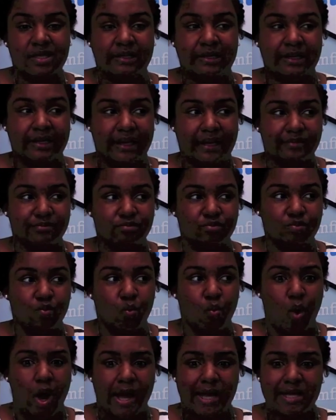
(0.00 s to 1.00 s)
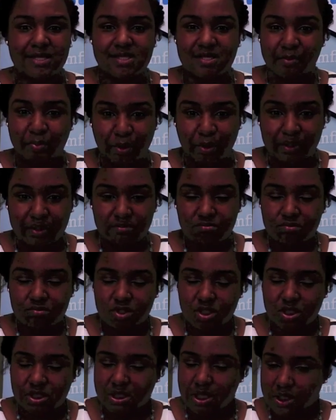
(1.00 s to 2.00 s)
And again, why is it important?
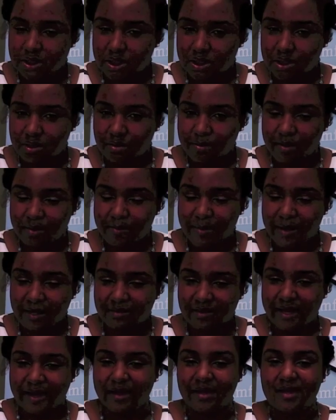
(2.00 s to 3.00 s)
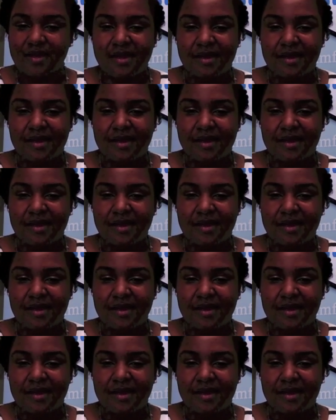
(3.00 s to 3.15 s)
Just talked a little bit about that.